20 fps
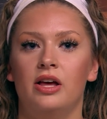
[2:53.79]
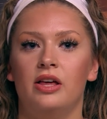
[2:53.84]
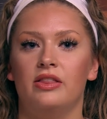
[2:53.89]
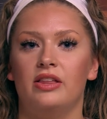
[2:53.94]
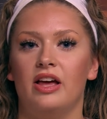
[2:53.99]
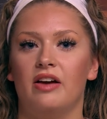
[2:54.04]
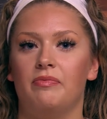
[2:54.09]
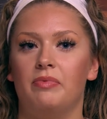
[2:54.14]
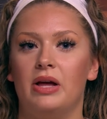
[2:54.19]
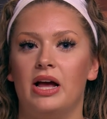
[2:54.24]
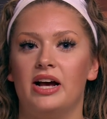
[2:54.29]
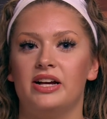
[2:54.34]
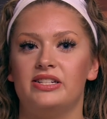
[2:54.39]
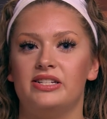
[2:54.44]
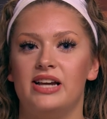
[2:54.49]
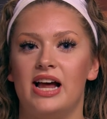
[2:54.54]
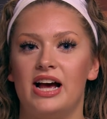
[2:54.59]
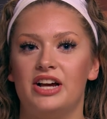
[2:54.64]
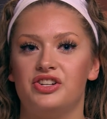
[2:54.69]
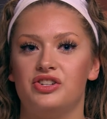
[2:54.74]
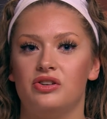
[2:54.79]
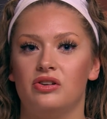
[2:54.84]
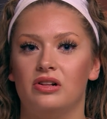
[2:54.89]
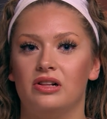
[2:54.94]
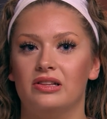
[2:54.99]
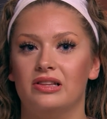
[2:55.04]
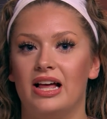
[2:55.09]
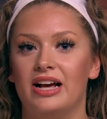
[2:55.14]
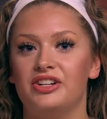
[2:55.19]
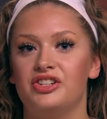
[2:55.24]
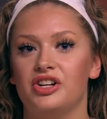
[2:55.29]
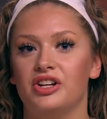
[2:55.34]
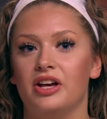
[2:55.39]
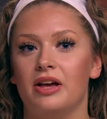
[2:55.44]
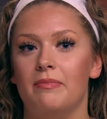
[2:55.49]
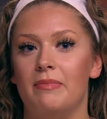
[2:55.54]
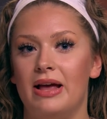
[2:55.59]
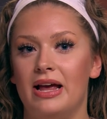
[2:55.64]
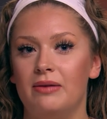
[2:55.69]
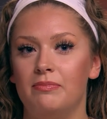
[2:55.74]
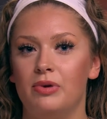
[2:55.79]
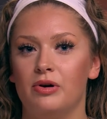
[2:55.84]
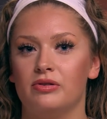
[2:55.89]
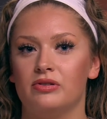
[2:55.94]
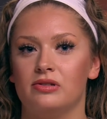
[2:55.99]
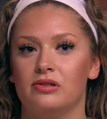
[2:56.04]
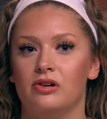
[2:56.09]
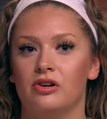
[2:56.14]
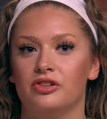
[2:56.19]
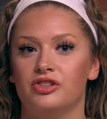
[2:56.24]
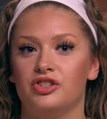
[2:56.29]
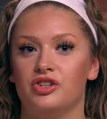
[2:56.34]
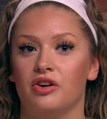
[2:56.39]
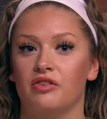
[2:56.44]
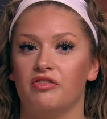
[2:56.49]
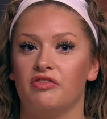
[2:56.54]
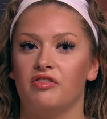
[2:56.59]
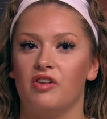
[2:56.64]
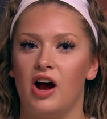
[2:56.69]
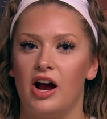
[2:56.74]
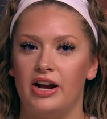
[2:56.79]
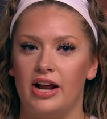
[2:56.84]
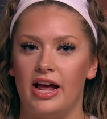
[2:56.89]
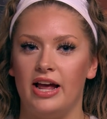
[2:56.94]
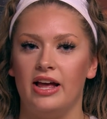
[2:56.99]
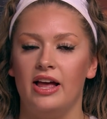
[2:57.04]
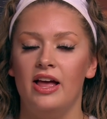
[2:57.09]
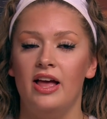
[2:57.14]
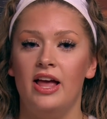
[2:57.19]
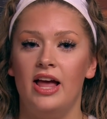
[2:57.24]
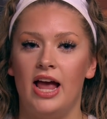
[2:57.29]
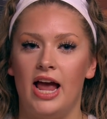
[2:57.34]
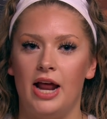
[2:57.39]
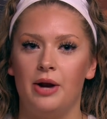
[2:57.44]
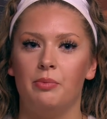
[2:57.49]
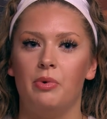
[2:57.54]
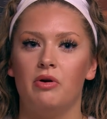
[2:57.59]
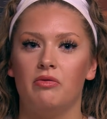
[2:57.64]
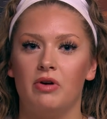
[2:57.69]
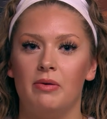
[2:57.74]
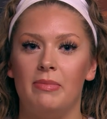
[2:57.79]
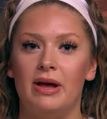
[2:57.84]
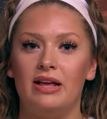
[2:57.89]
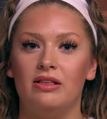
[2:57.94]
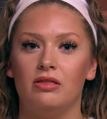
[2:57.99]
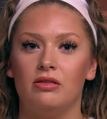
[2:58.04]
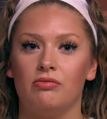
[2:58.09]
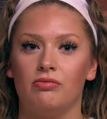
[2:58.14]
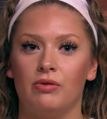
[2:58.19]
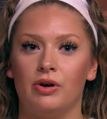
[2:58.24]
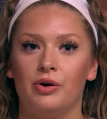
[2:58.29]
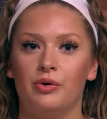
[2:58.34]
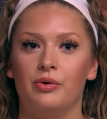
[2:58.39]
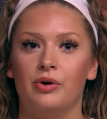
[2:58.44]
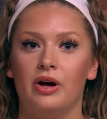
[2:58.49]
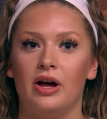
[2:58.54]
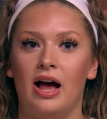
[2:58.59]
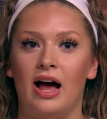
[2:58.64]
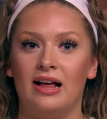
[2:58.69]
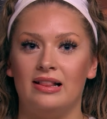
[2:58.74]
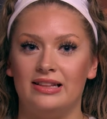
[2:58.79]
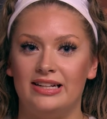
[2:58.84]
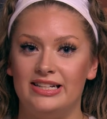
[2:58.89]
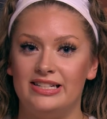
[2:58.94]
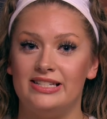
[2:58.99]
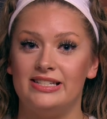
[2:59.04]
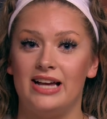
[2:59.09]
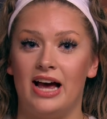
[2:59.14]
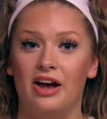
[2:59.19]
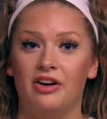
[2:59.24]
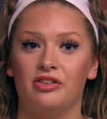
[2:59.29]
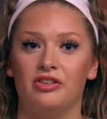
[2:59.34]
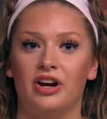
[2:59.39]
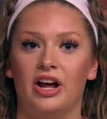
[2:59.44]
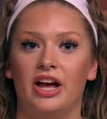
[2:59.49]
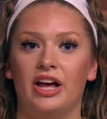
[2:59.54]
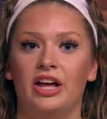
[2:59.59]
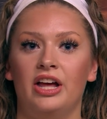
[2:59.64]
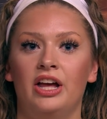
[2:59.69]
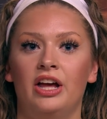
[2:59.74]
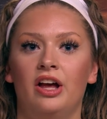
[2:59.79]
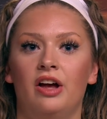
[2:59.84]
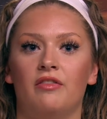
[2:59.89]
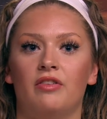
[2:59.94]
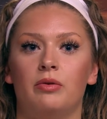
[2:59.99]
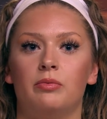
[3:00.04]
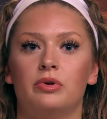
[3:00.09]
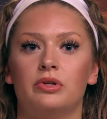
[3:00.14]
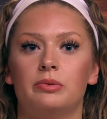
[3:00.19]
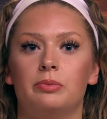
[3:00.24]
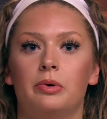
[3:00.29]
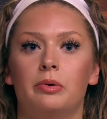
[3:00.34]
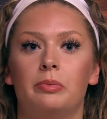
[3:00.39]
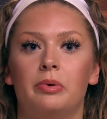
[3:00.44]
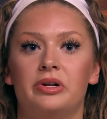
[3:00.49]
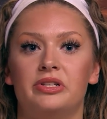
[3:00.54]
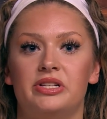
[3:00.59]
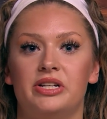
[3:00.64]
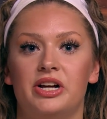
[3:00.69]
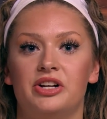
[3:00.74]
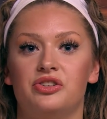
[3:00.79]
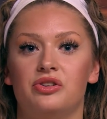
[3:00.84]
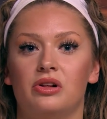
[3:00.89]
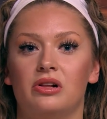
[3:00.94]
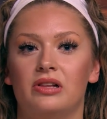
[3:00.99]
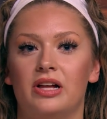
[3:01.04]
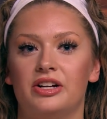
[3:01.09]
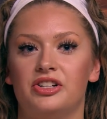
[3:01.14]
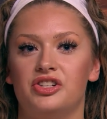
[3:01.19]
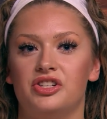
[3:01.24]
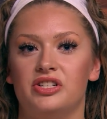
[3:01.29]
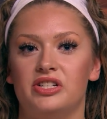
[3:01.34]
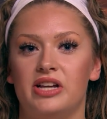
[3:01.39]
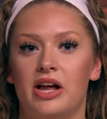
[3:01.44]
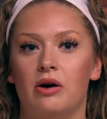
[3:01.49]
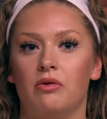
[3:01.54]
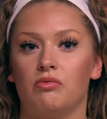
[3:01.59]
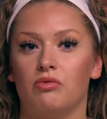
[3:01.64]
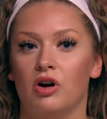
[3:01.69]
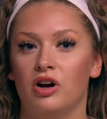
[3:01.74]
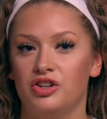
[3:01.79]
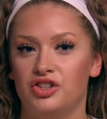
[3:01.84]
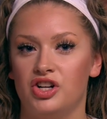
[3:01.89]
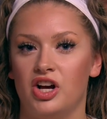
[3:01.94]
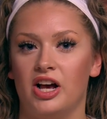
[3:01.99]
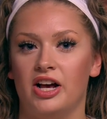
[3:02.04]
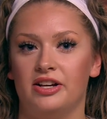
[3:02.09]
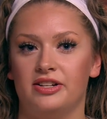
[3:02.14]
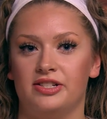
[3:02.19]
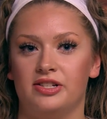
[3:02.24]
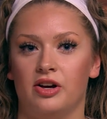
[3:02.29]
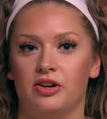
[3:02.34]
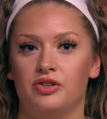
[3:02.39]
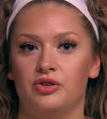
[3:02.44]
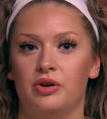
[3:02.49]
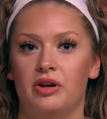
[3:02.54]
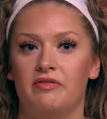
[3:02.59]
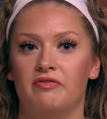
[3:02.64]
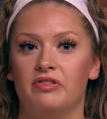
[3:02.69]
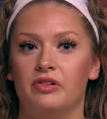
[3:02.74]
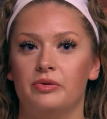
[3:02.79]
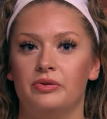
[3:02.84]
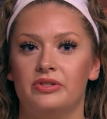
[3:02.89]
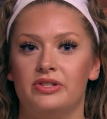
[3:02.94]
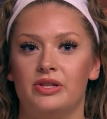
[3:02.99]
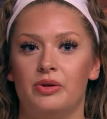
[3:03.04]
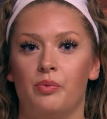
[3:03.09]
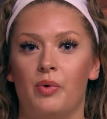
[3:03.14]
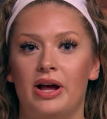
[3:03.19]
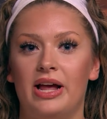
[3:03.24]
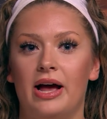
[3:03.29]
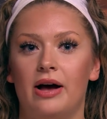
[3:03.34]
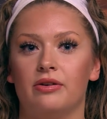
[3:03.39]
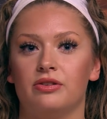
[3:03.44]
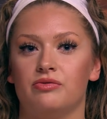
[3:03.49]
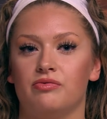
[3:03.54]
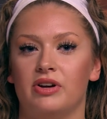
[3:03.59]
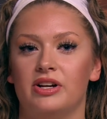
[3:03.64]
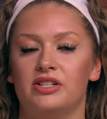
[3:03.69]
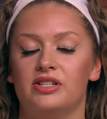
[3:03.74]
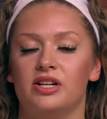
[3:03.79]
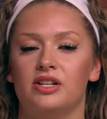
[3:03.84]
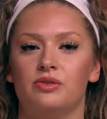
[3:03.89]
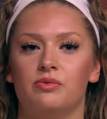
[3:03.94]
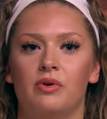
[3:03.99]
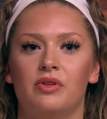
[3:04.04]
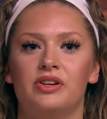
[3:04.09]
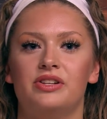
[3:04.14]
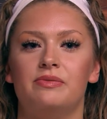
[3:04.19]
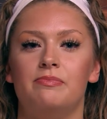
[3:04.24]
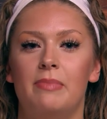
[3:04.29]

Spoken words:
The FBI's National Election Command Post launched on Friday and will remain through at least Saturday. For multiple presidential elections now, Russia has sought to influence the White House race, as well as